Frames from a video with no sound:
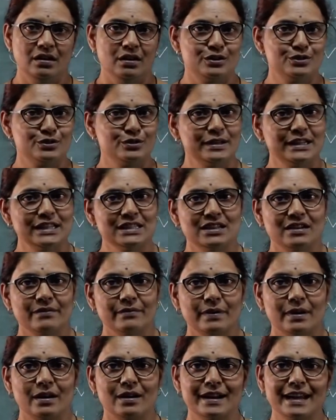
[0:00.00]
so it is
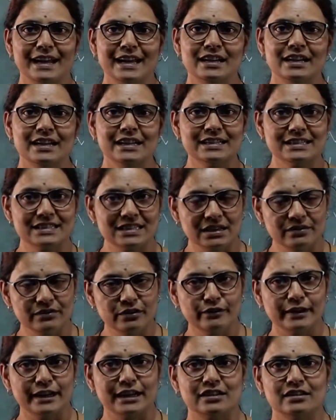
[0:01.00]
again itself a
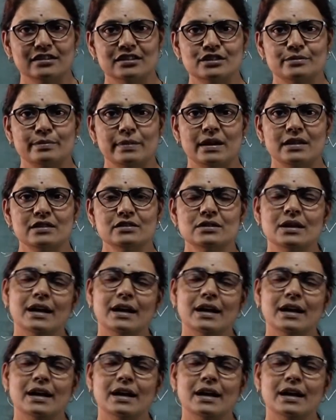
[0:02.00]
vector space,